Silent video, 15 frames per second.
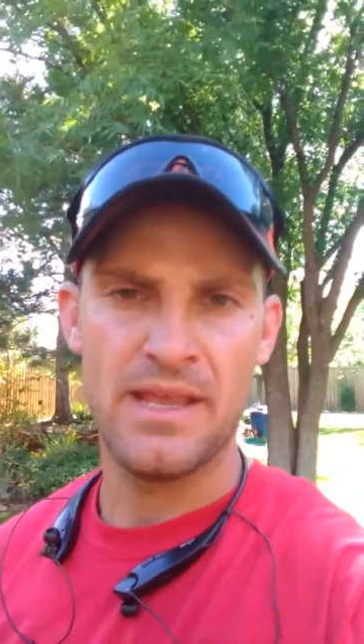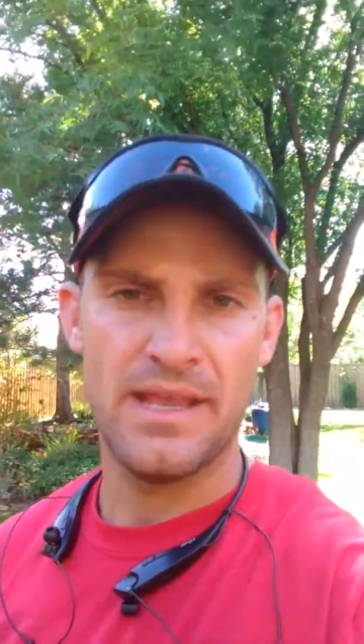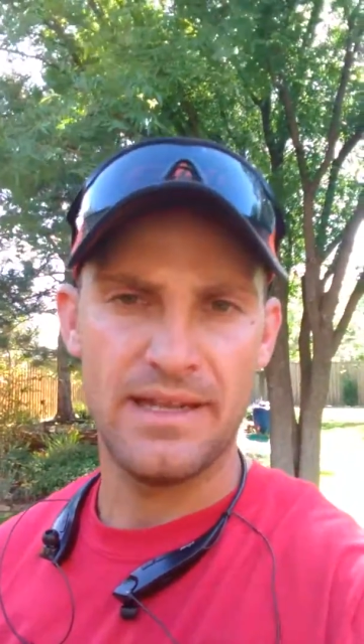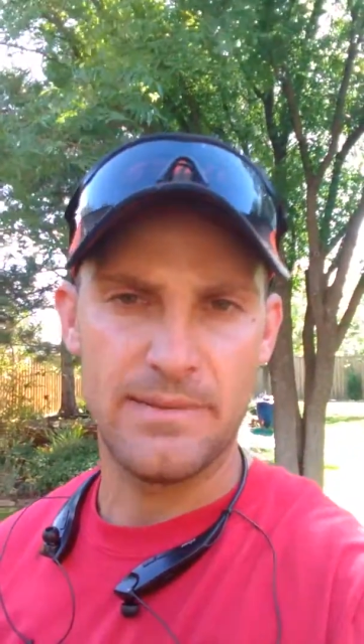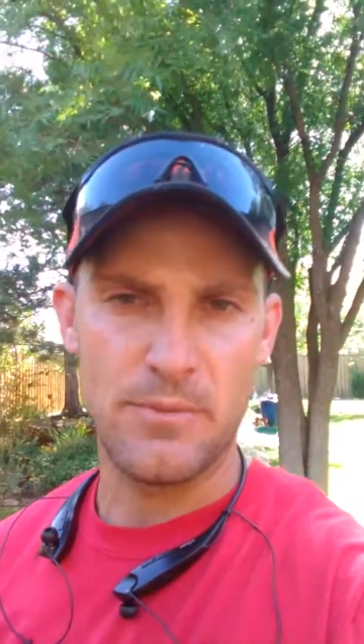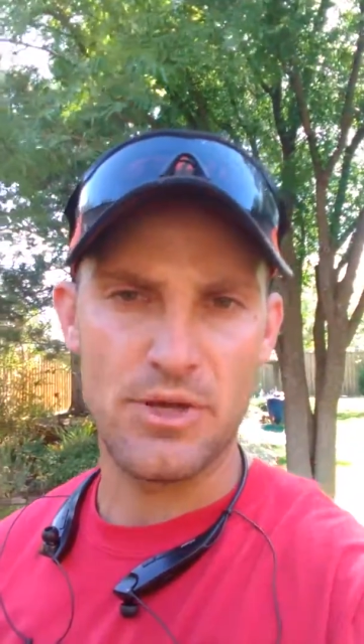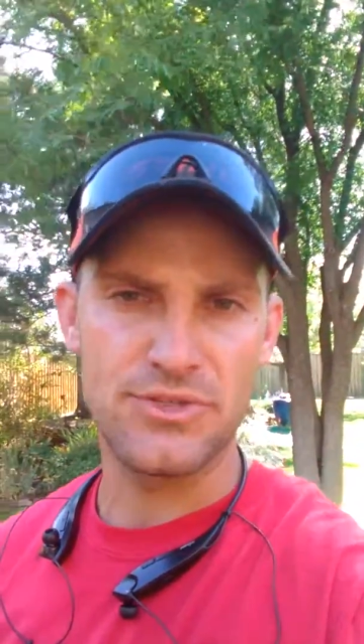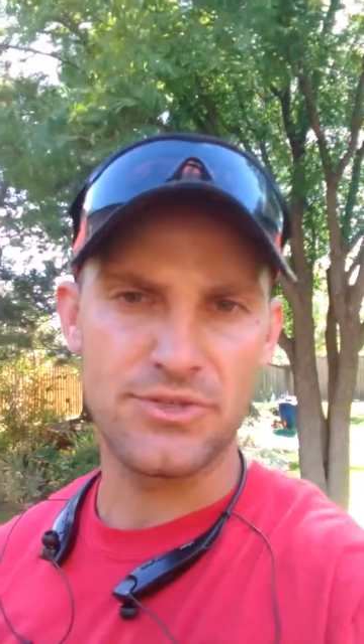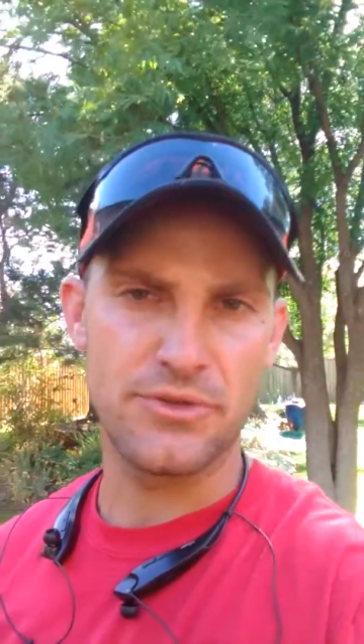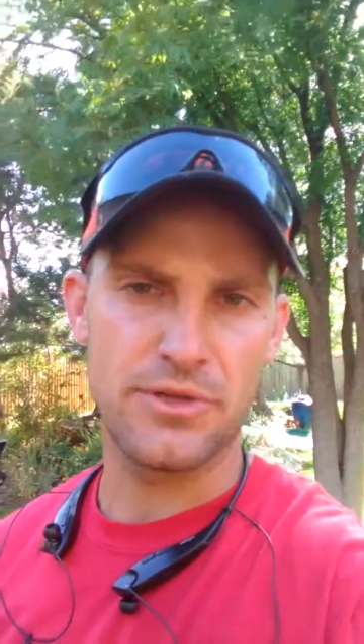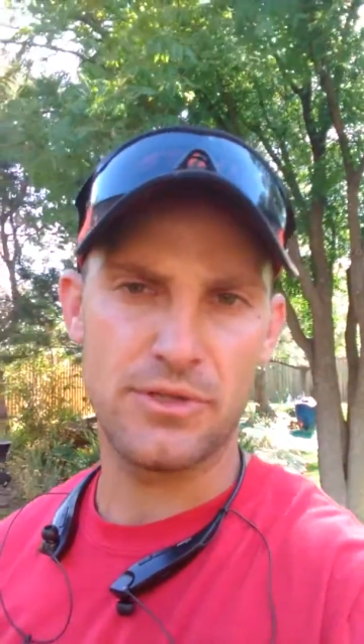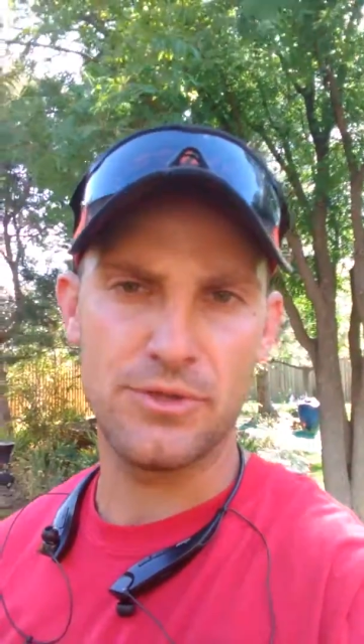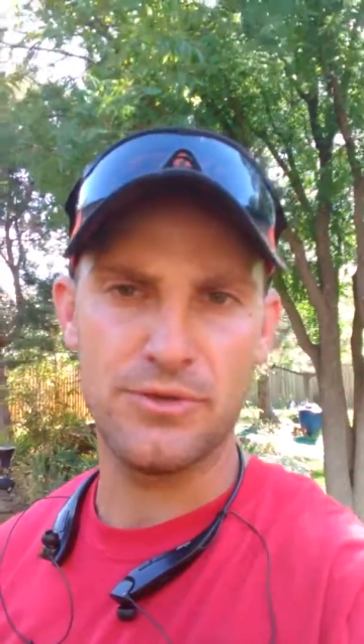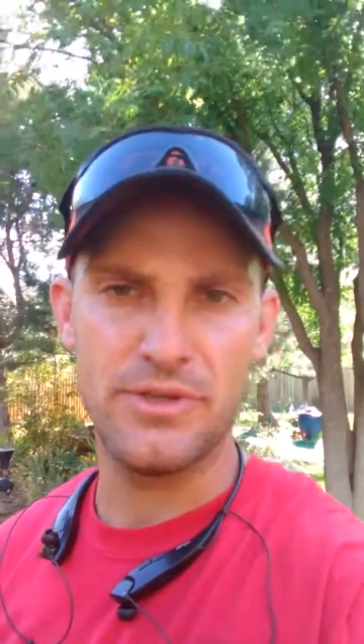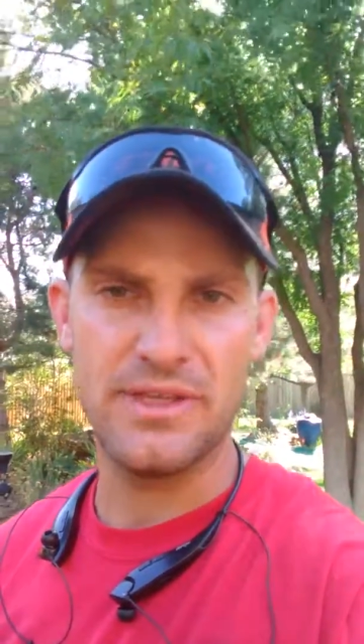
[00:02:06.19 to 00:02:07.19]
And I'm also
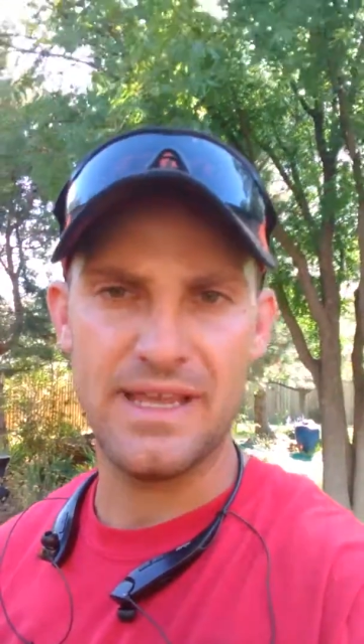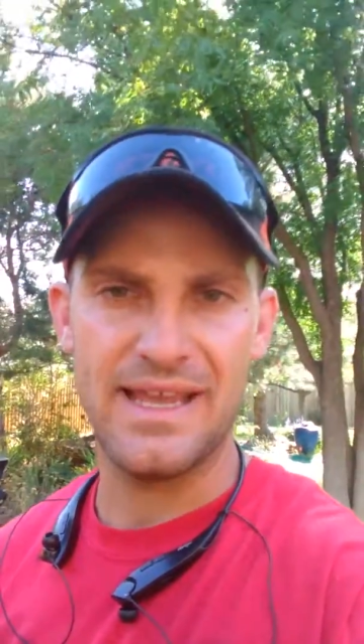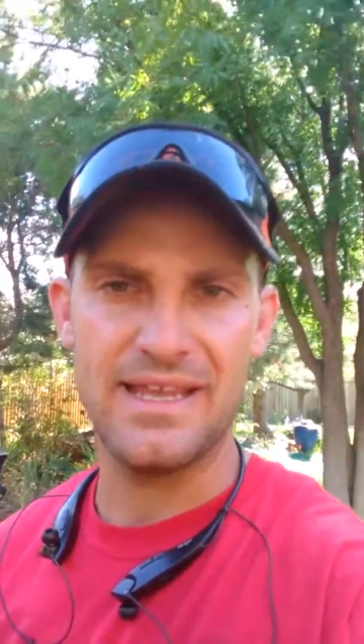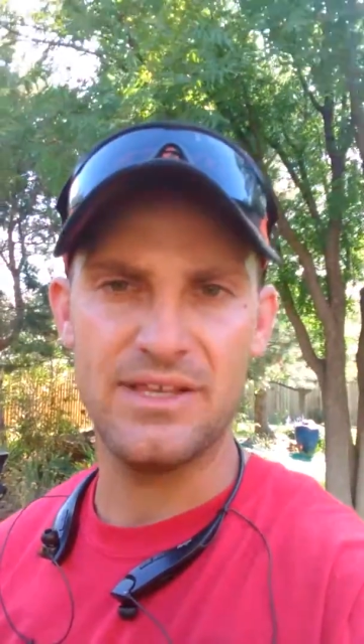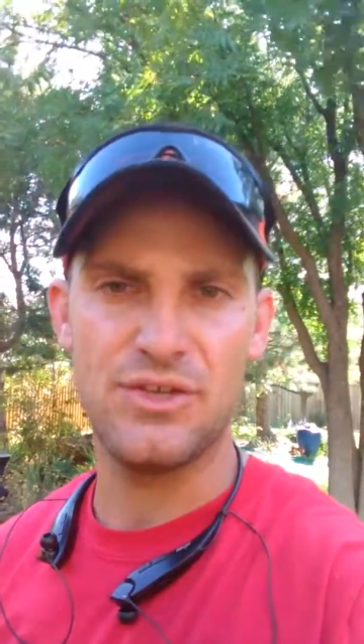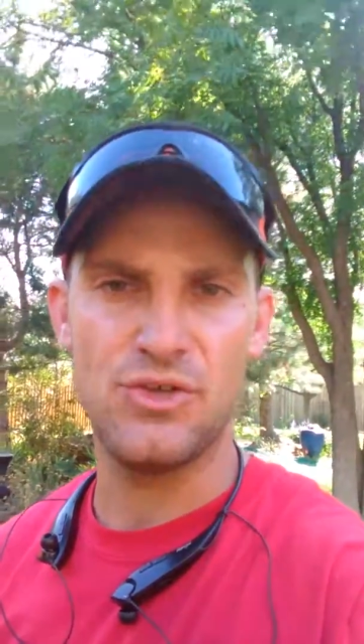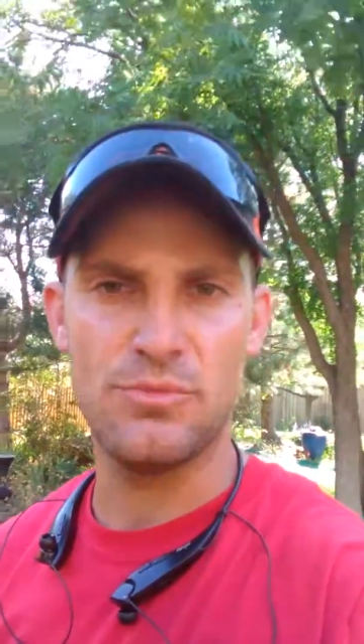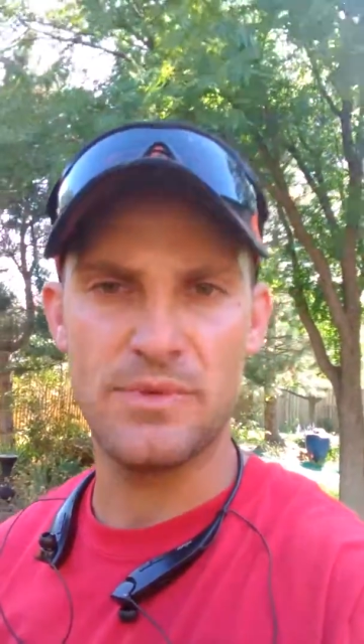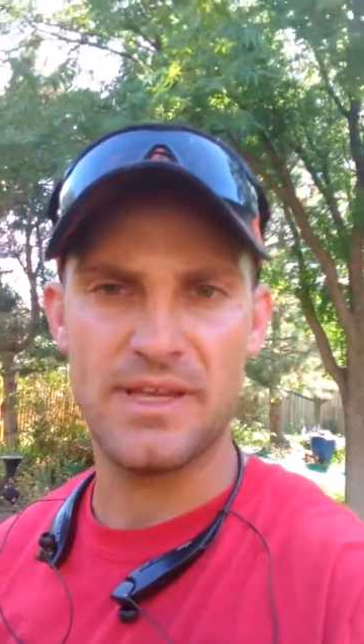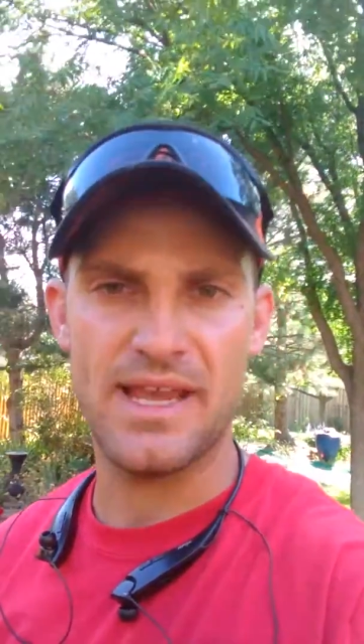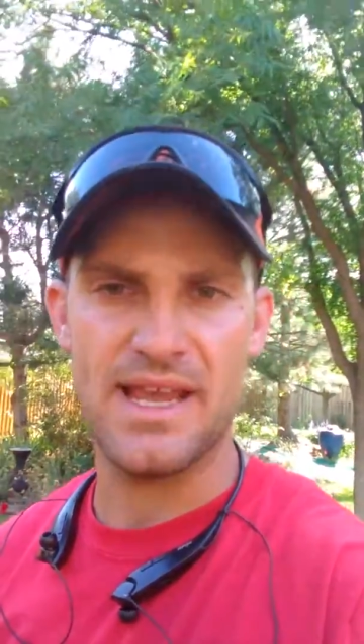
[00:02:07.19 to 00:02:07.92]
including a humic